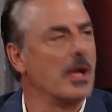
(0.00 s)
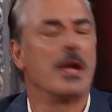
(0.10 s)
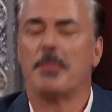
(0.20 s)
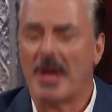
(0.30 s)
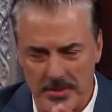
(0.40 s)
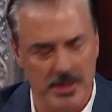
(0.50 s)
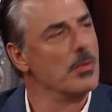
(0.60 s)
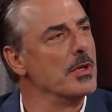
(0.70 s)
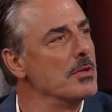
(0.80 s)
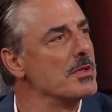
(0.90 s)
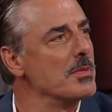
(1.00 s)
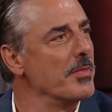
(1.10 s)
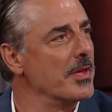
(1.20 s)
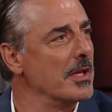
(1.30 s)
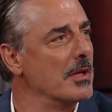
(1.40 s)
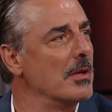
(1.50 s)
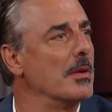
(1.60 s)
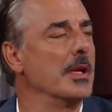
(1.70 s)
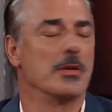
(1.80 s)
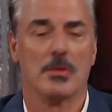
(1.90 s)
Noth's role made him a
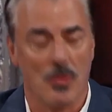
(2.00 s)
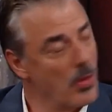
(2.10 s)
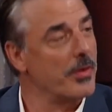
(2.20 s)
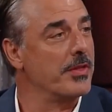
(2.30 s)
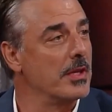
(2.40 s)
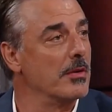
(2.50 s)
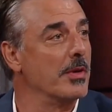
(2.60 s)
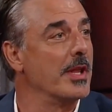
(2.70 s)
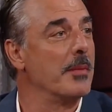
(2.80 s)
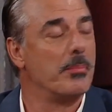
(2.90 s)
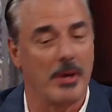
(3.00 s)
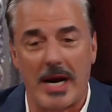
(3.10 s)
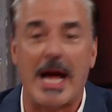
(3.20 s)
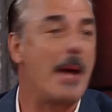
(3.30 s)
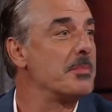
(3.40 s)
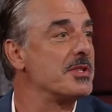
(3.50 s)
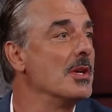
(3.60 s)
style icon and a recognized symbol of